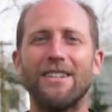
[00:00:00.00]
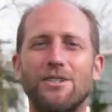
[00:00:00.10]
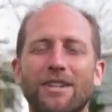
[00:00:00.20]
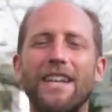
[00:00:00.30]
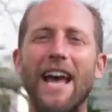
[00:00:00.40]

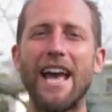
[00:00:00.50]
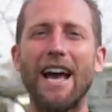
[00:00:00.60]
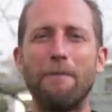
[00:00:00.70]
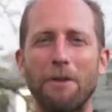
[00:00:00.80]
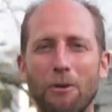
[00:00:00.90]
So
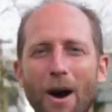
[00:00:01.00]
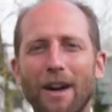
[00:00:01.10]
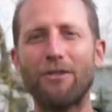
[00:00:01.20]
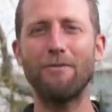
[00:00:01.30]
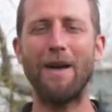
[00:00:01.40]
today I'm gonna
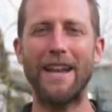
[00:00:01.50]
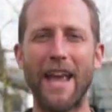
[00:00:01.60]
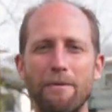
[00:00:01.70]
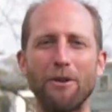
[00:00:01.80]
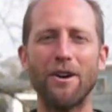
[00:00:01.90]
walk through my
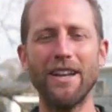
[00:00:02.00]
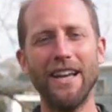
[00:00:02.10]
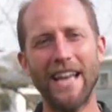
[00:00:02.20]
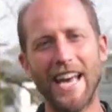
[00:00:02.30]
neighborhood